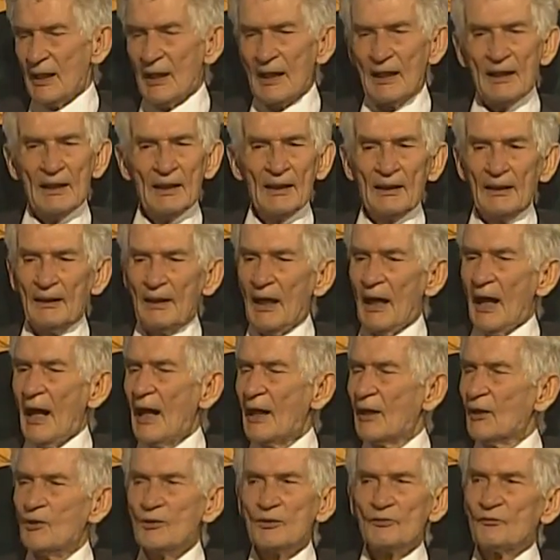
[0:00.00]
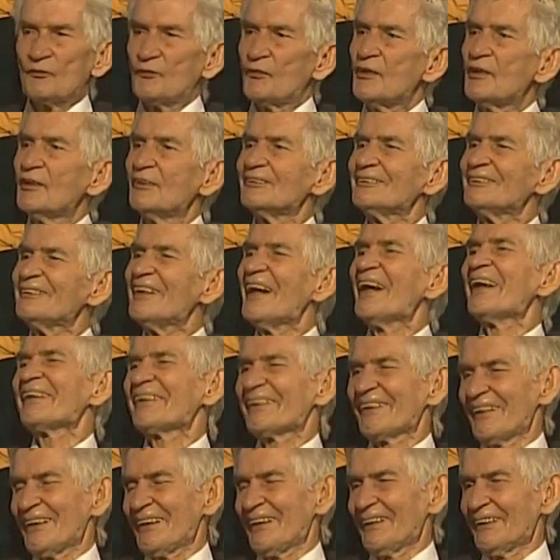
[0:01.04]
I could feel
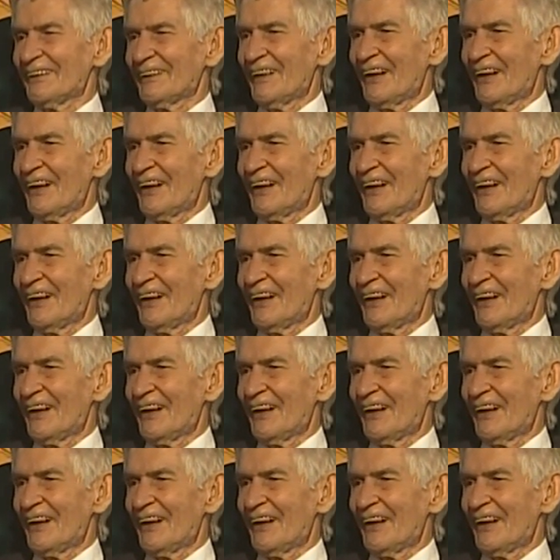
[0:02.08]
nothing.